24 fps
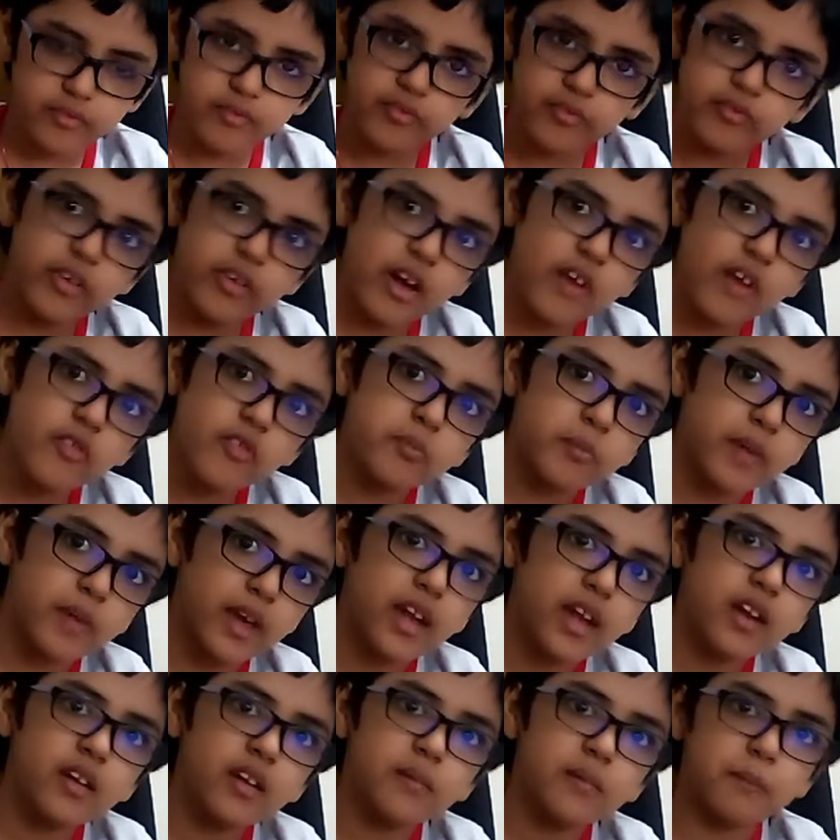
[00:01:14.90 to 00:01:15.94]
we have
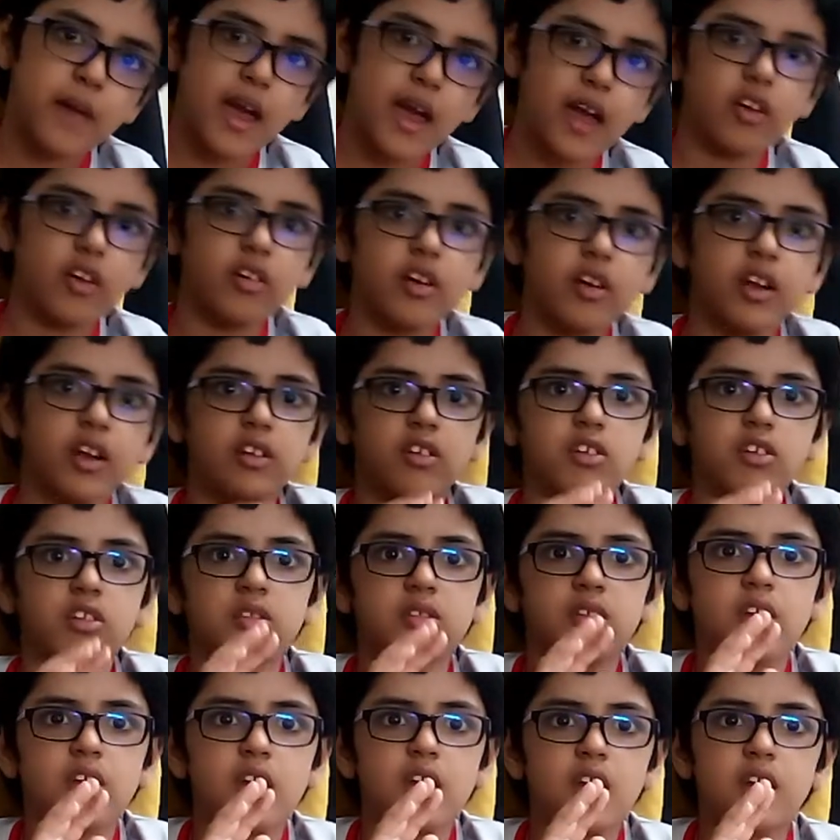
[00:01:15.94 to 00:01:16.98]
made mango into
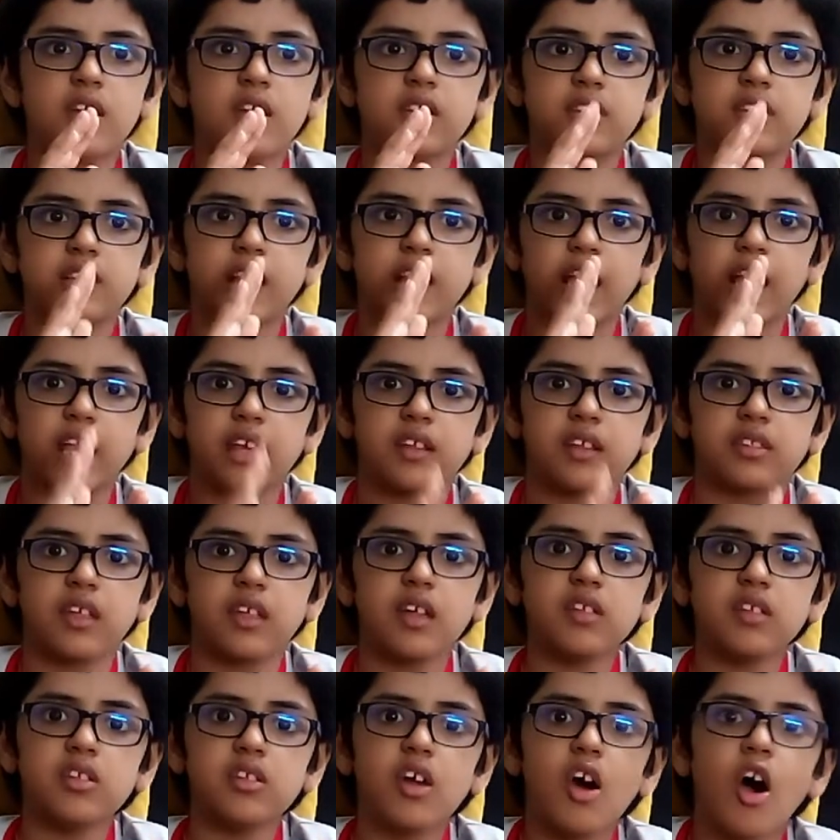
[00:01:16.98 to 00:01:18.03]

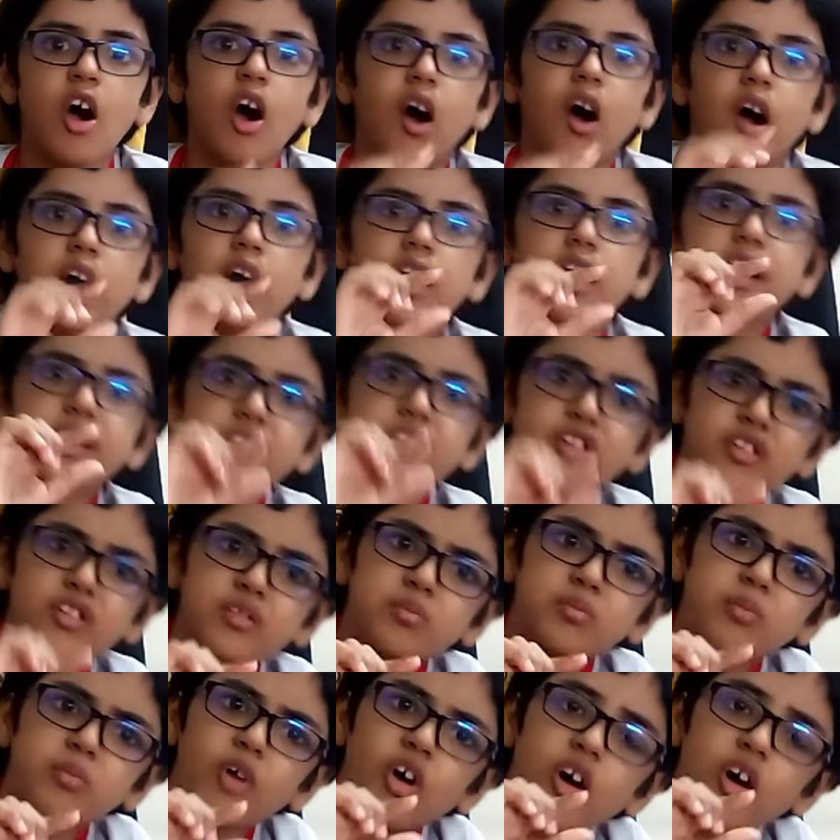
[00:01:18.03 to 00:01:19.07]
slices or into
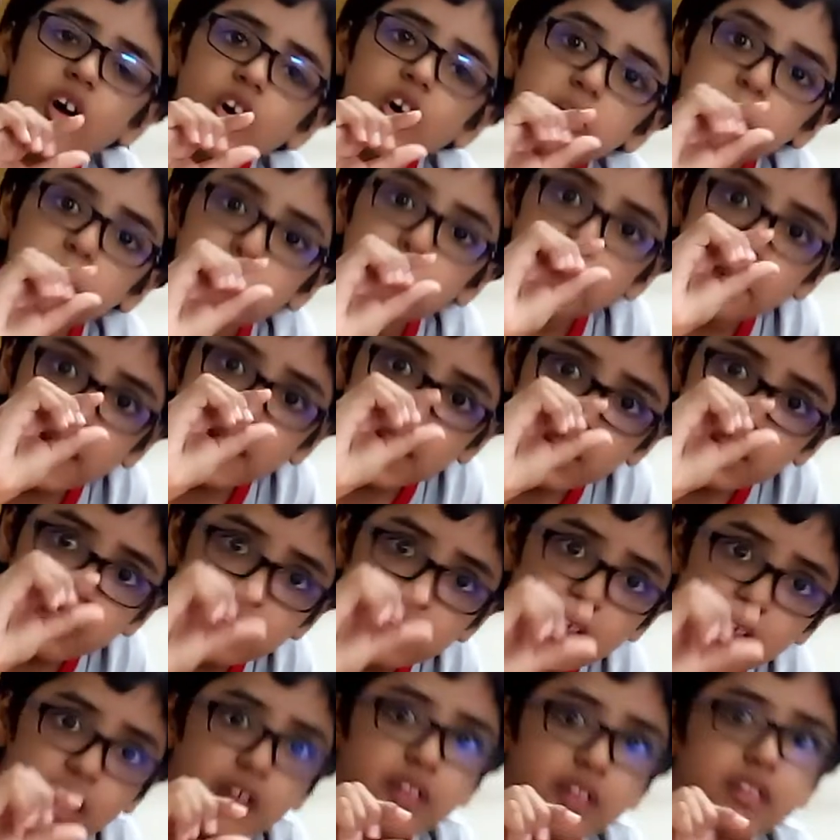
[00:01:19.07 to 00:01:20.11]
small
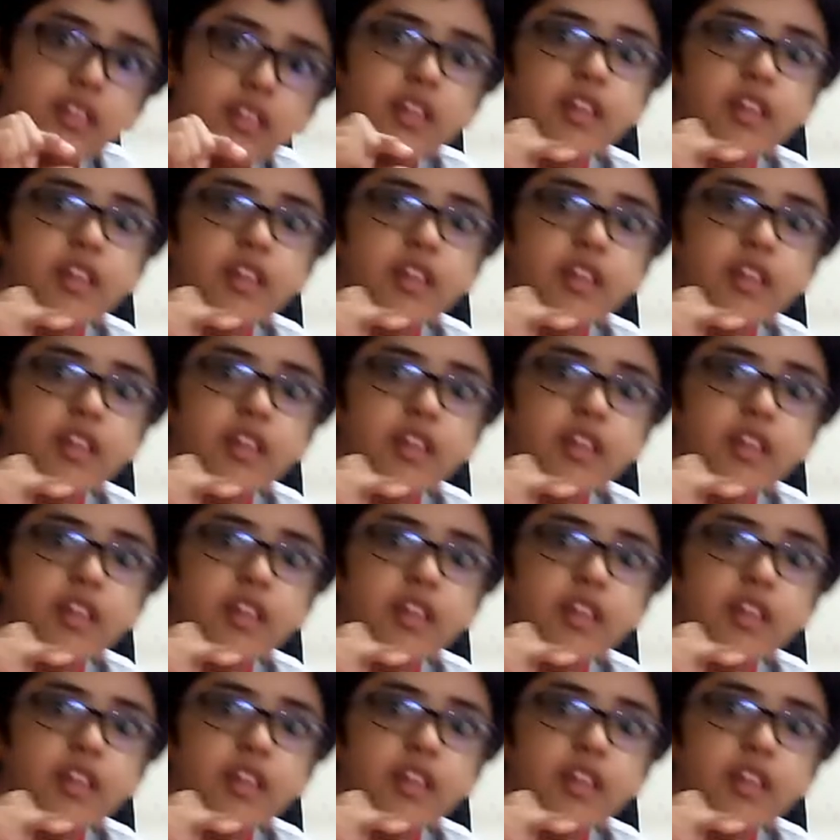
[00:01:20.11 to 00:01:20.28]
pieces.